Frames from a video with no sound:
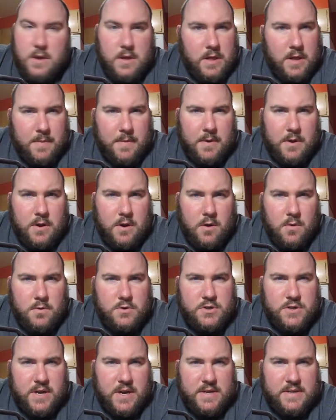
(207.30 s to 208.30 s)
Let me know
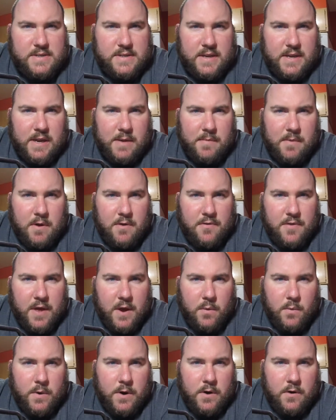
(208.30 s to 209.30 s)
what you guys think about
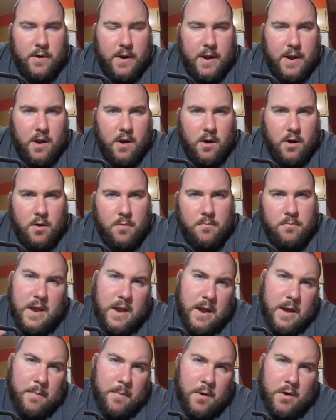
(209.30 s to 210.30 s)
that rear A-arm.
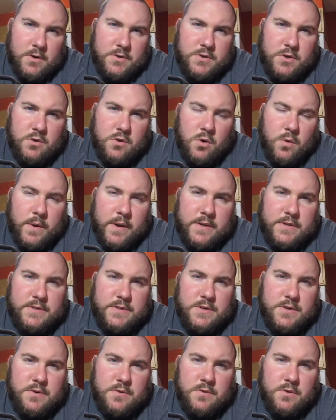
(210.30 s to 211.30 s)
I'm also going
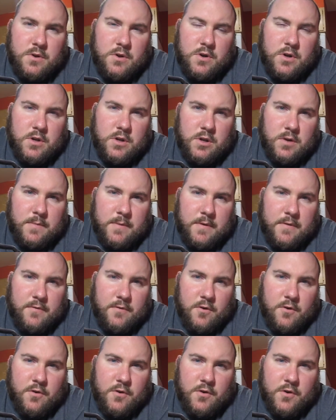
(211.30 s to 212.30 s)
to look a little bit
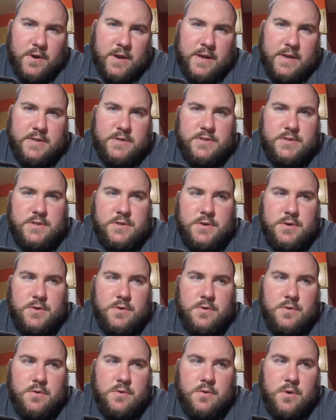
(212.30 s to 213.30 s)
further
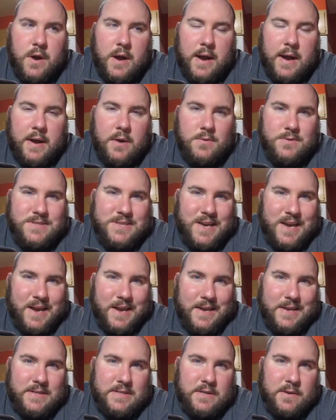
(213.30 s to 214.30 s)
into how
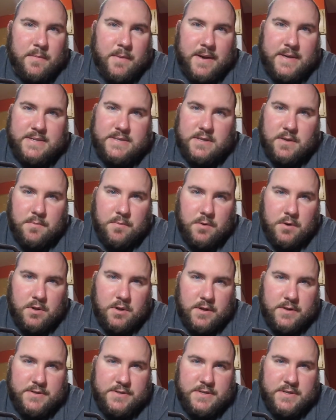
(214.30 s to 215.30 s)
tight my slipper
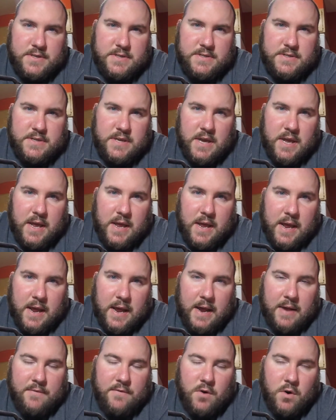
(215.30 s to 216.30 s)
clutch is.
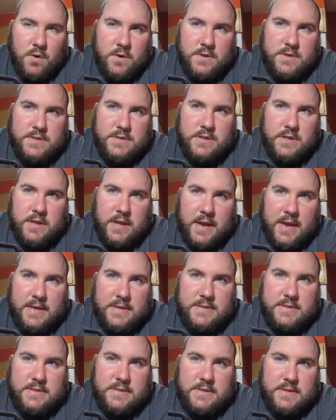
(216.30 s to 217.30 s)
I've noticed the
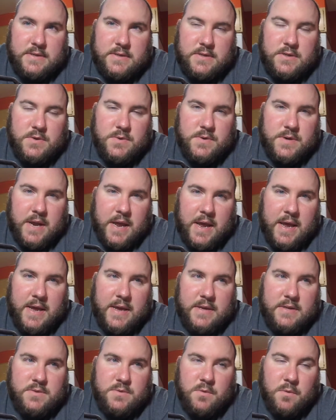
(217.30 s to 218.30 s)
last two
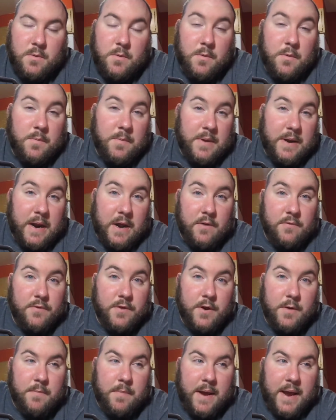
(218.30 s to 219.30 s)
days when we've been out
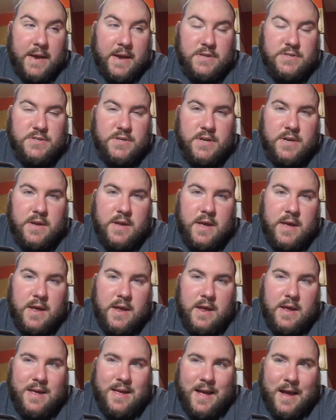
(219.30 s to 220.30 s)
there bashing,
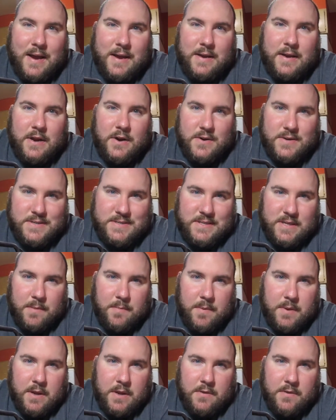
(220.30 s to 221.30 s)
I can hear it
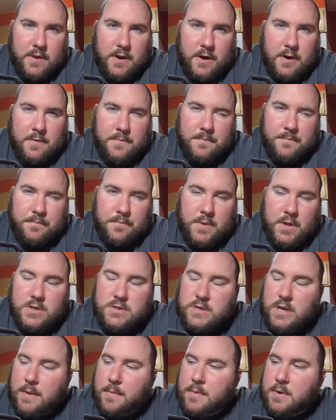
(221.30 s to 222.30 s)
slipping in there.
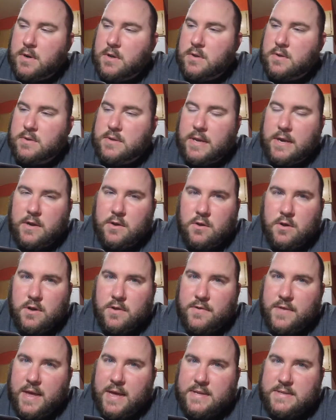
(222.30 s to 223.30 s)
So I'm going to take a look
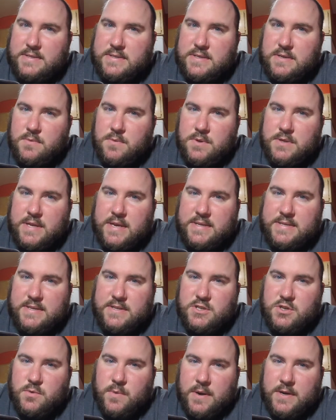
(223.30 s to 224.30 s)
at that and see what that
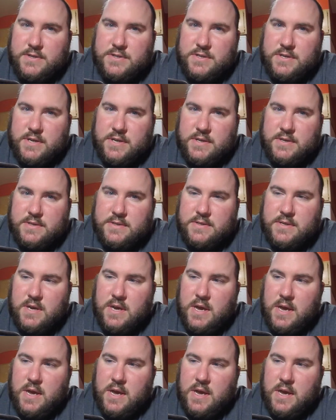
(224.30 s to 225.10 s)
situation is.